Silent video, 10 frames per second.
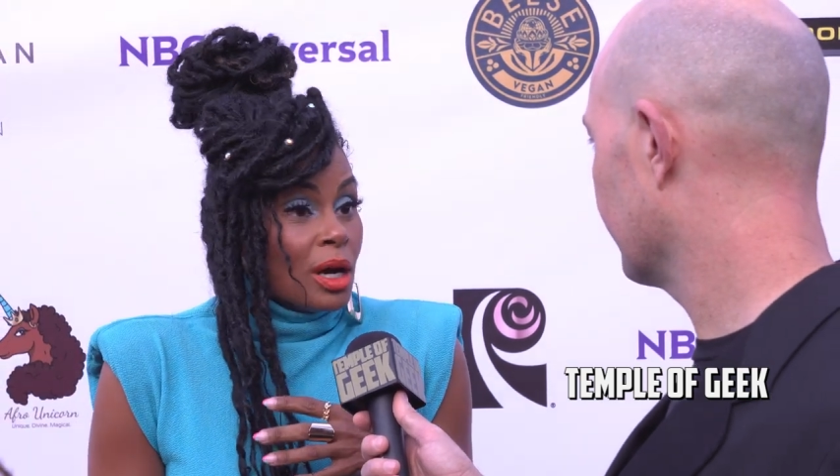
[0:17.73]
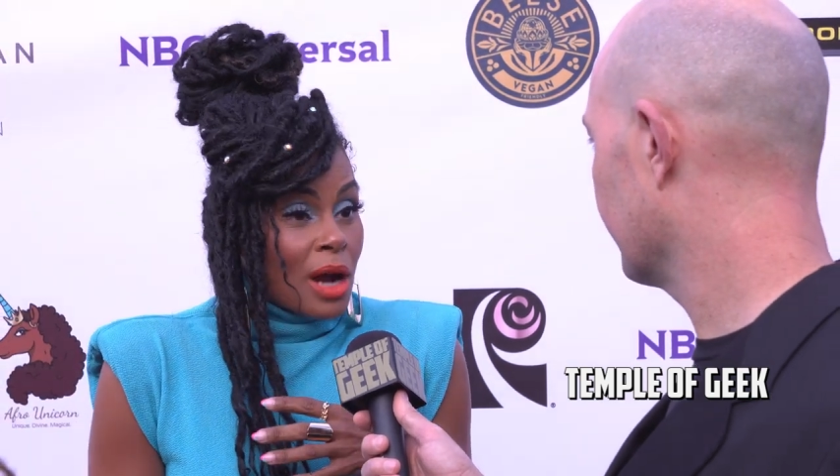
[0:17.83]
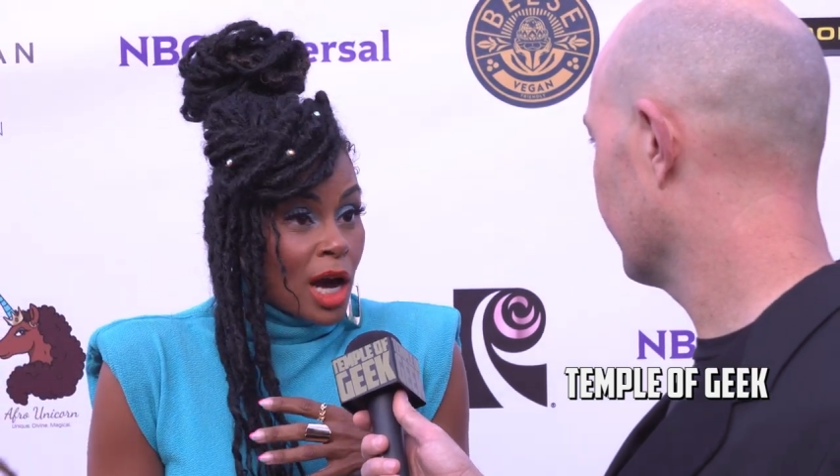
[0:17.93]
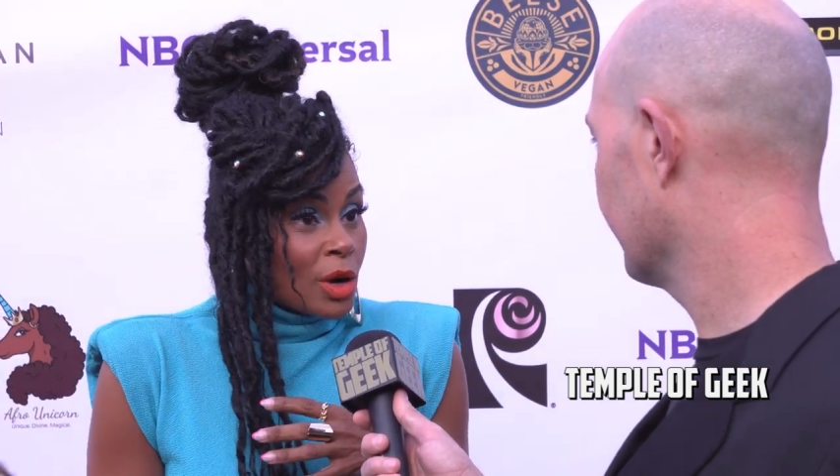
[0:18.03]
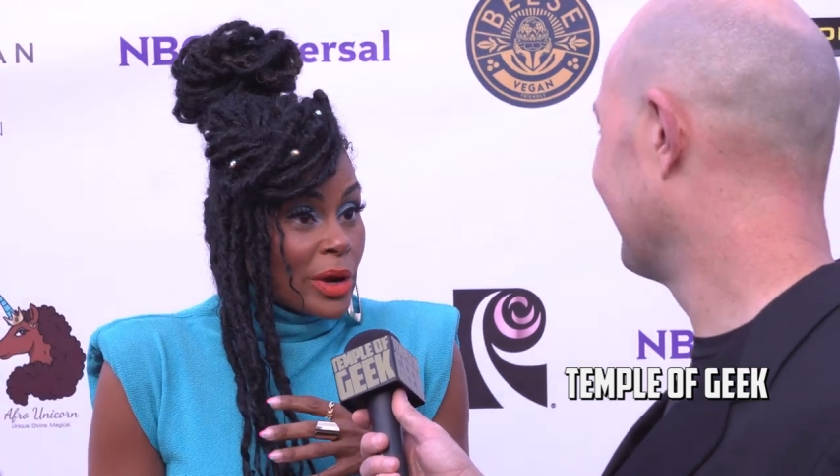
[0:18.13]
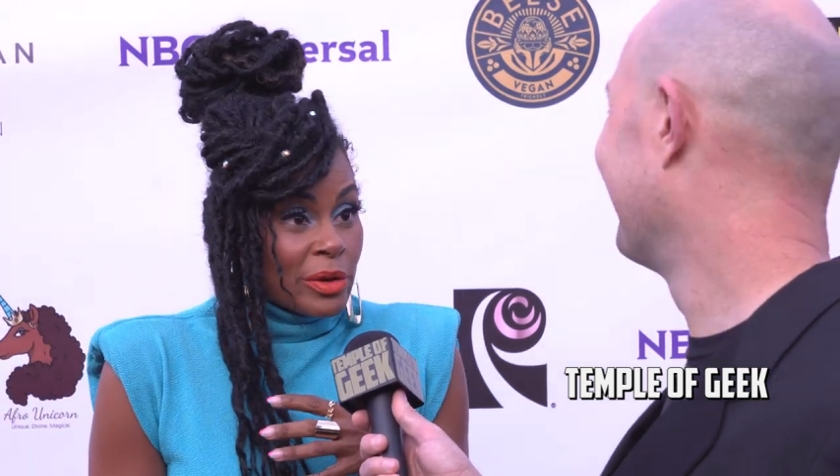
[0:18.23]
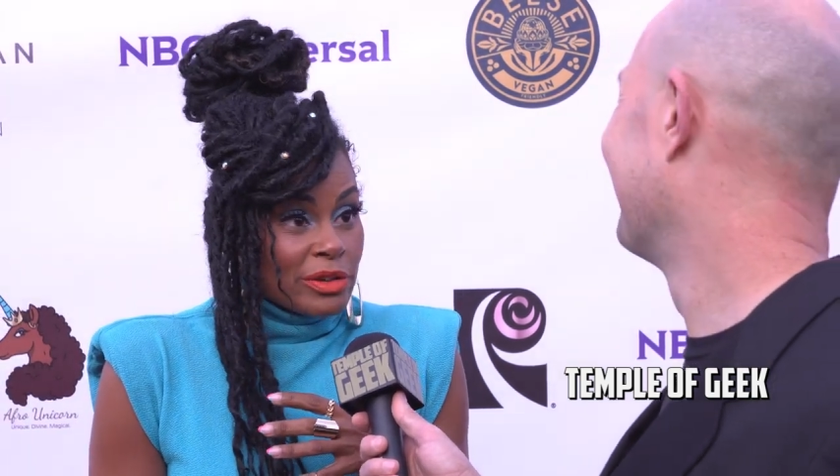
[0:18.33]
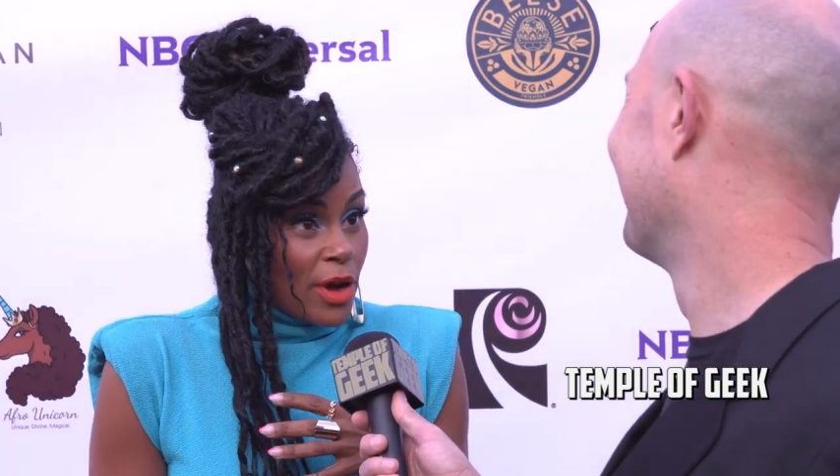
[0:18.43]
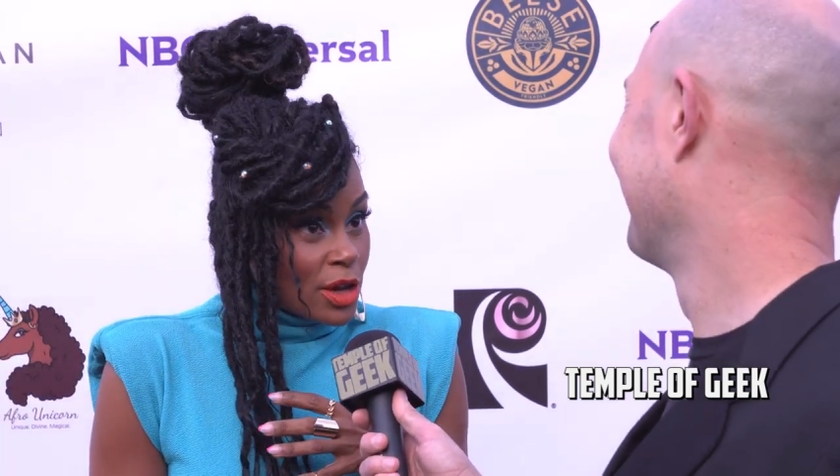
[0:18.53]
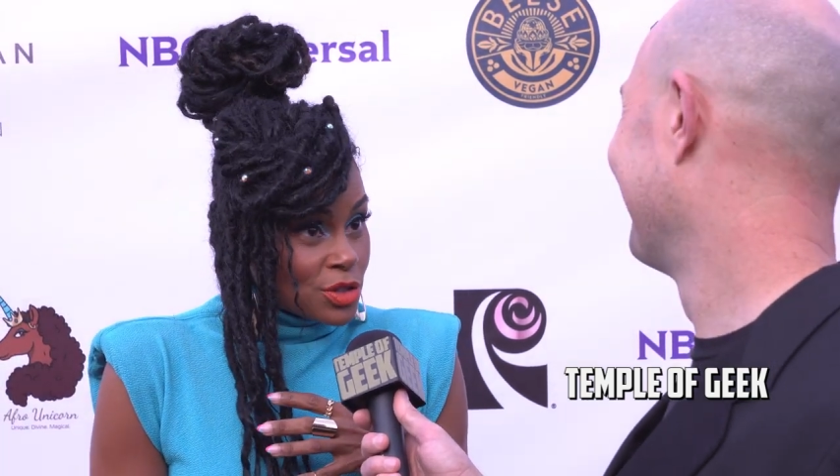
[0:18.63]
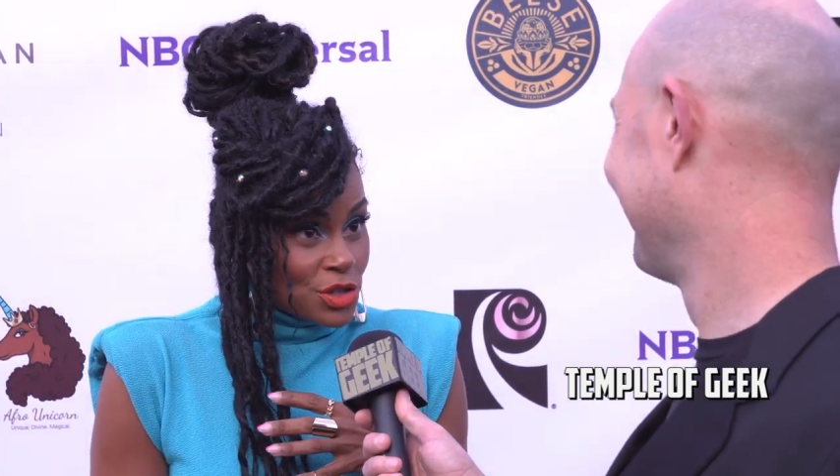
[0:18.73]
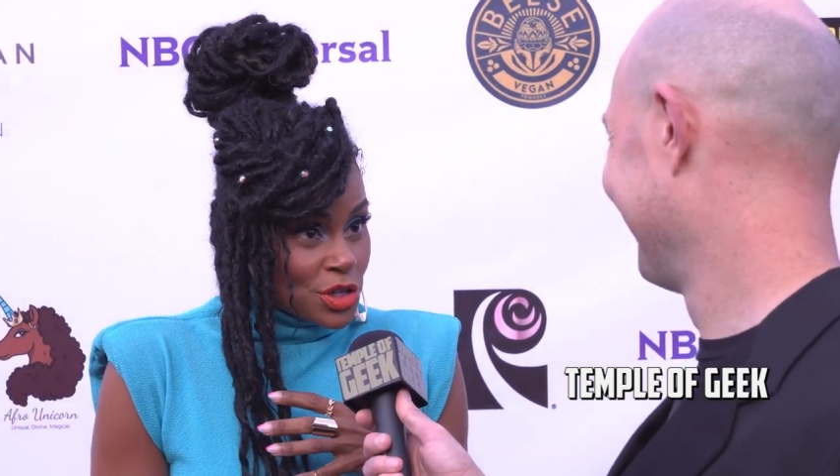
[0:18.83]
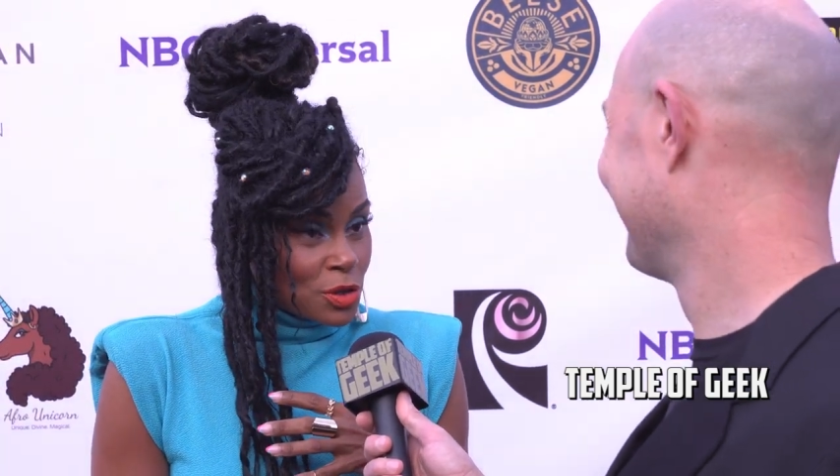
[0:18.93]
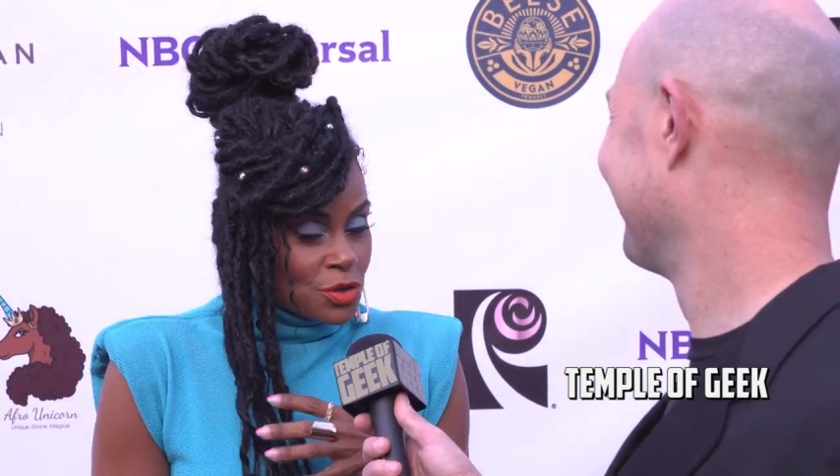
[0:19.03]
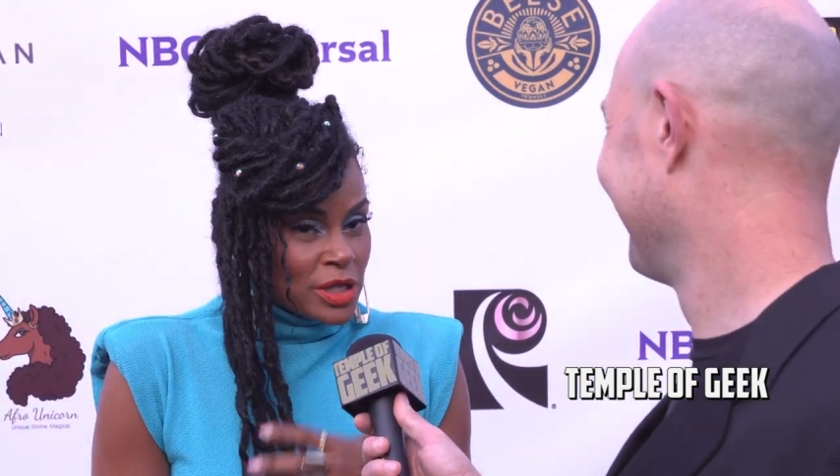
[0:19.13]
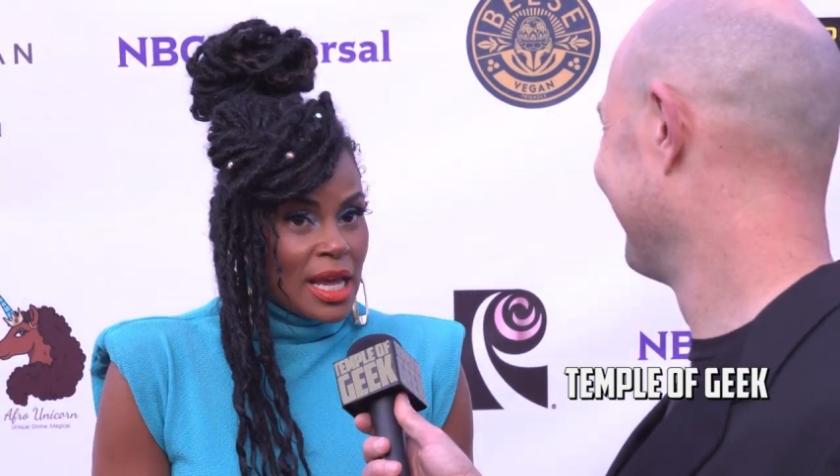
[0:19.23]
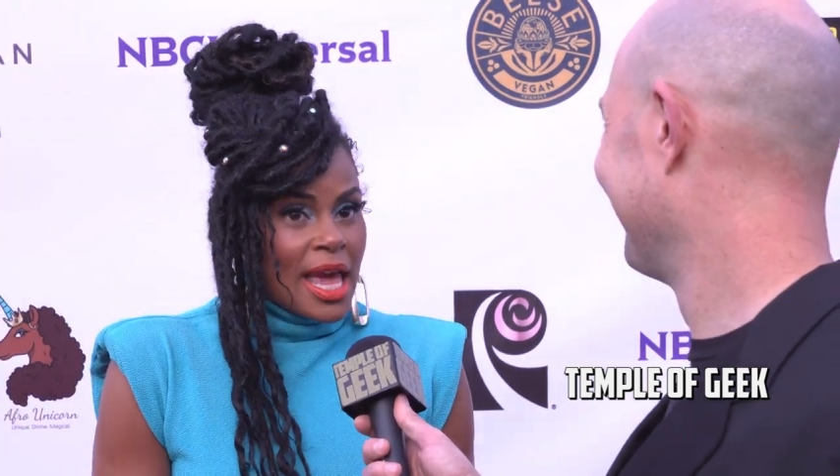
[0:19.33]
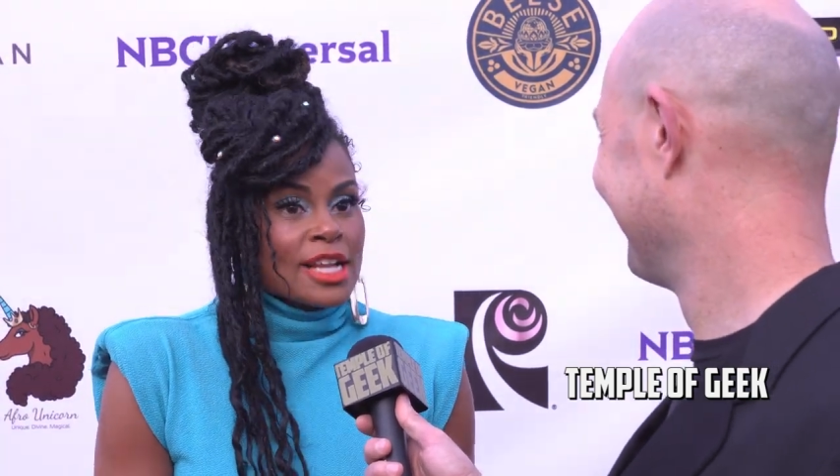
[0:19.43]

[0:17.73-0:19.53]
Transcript: her honorary foster children.